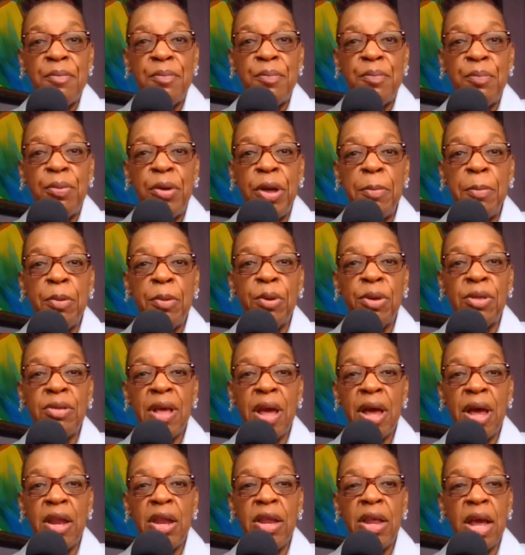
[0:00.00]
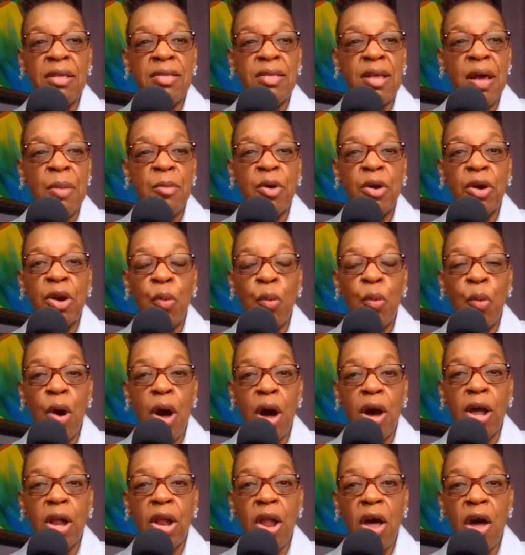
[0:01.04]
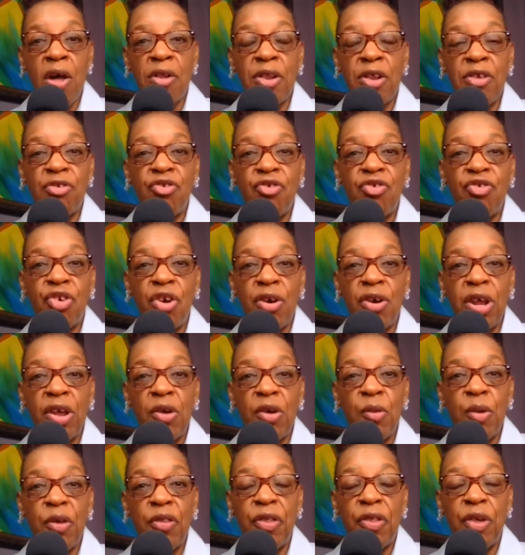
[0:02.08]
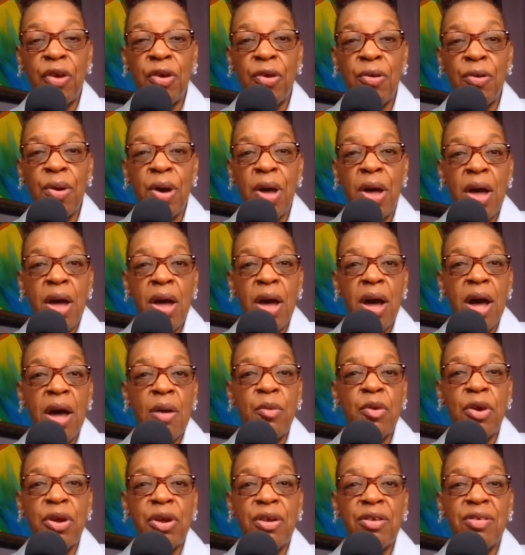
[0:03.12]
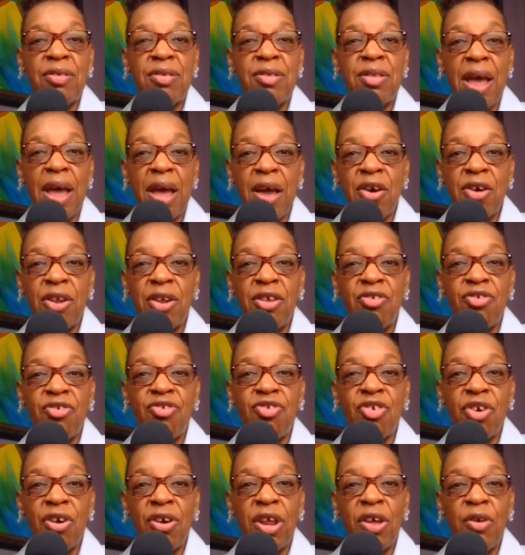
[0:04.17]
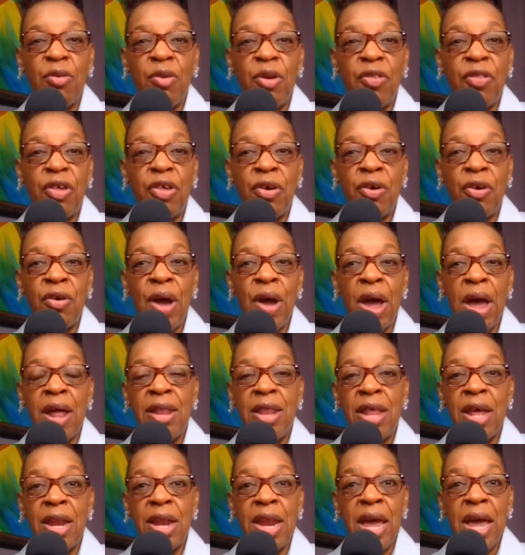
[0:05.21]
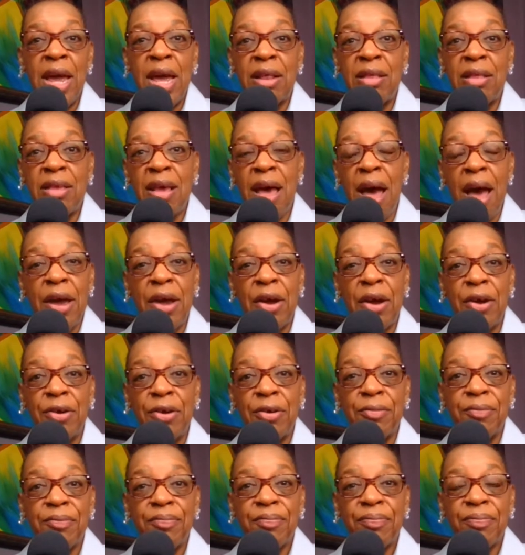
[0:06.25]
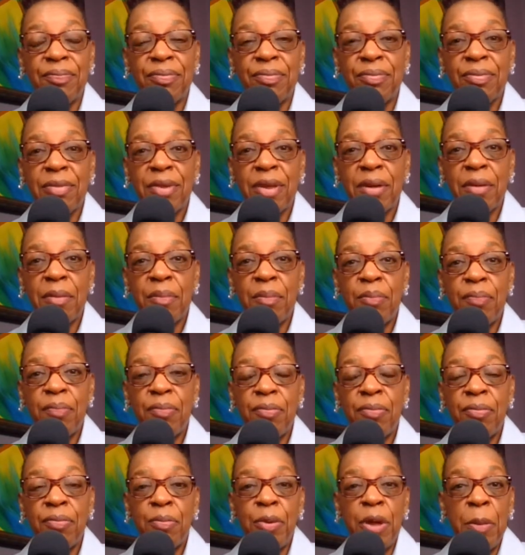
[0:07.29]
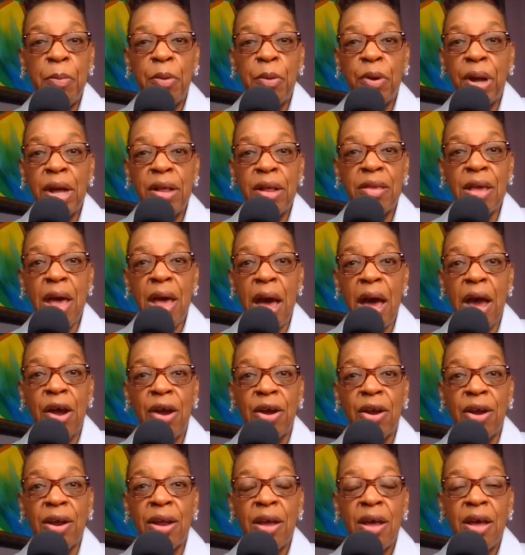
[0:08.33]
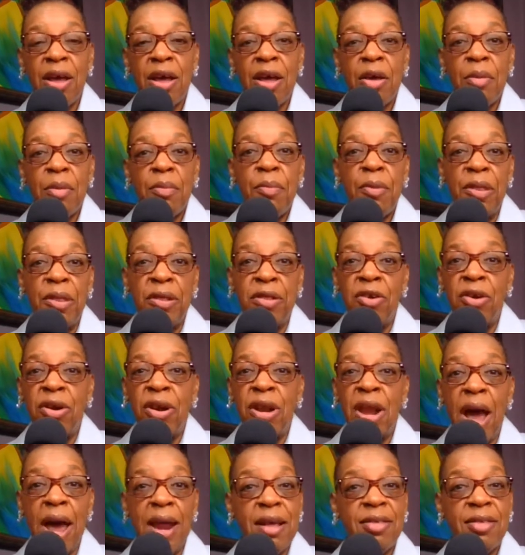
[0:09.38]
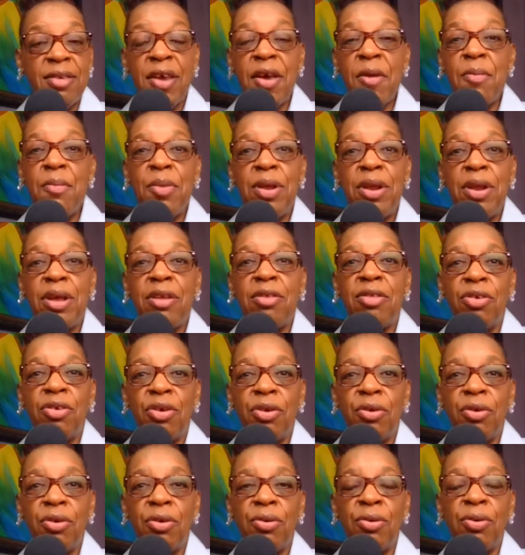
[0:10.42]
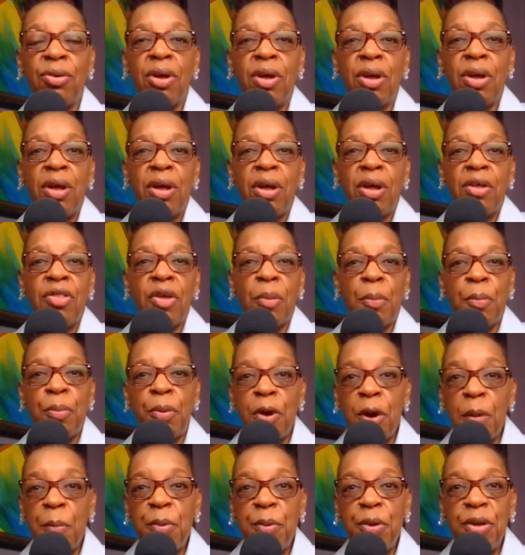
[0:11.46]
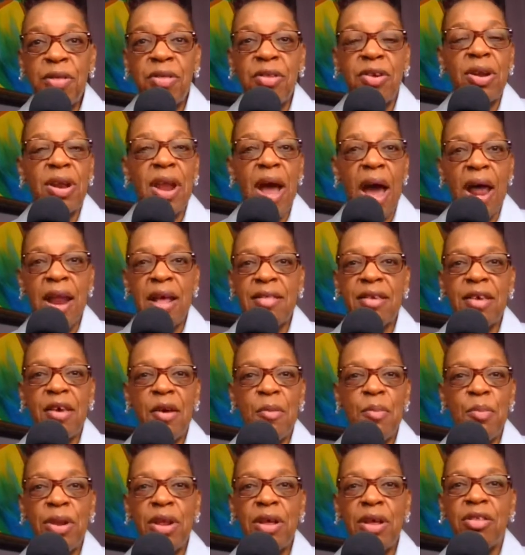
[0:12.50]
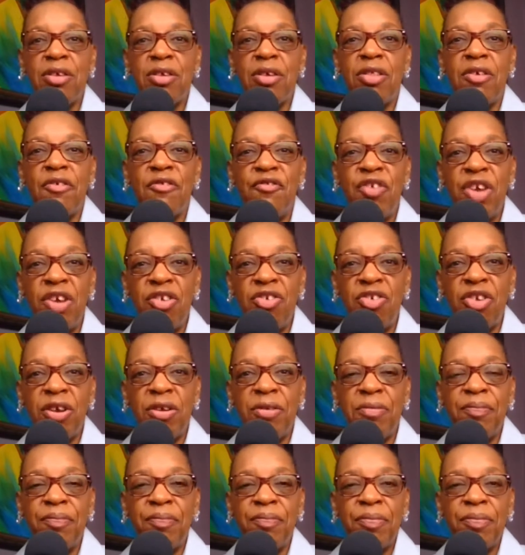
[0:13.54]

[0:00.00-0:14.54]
people said, "Yes, I'm going to walk along this journey with you. I'm going to stay on this journey with you," and then they get tired. People get tired. They're not as committed to the purpose, they're not as committed to the vision.